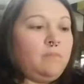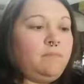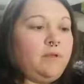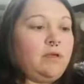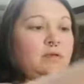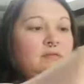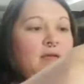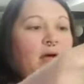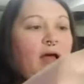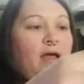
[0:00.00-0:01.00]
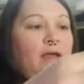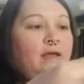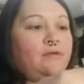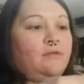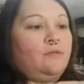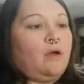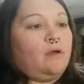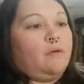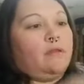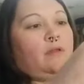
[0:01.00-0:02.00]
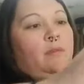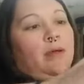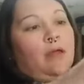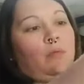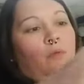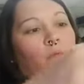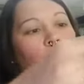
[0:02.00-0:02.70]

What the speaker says: because I do not know anything about Game of